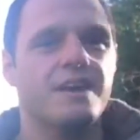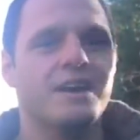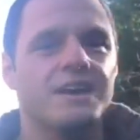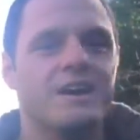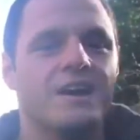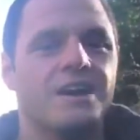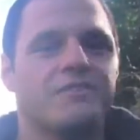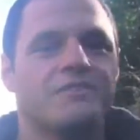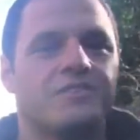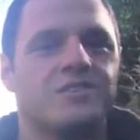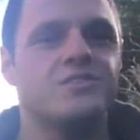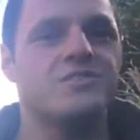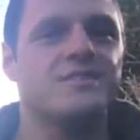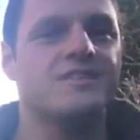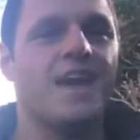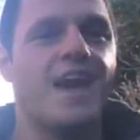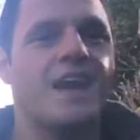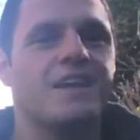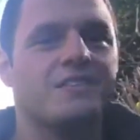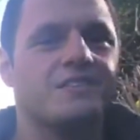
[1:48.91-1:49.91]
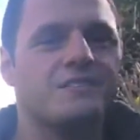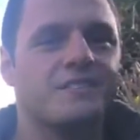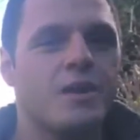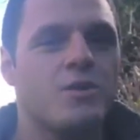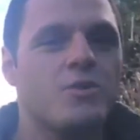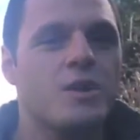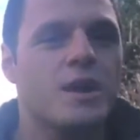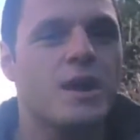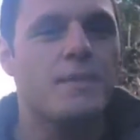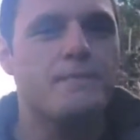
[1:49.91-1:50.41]
earth do you get
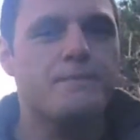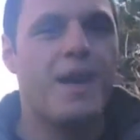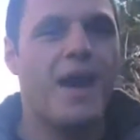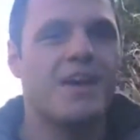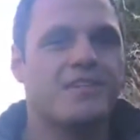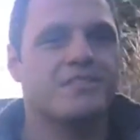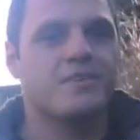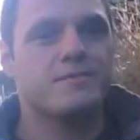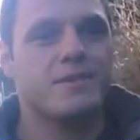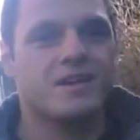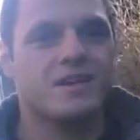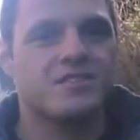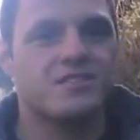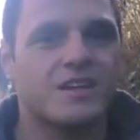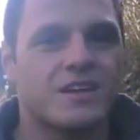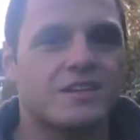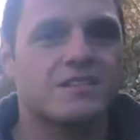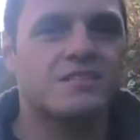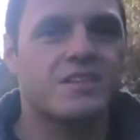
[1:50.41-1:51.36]
so pessimistic,